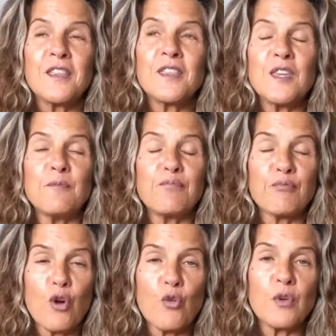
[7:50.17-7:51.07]
the
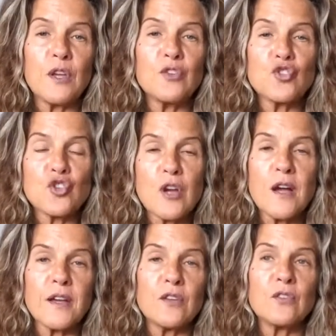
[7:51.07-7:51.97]
broken
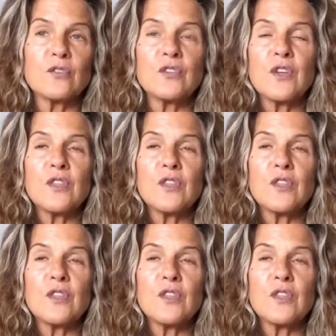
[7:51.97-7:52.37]
child,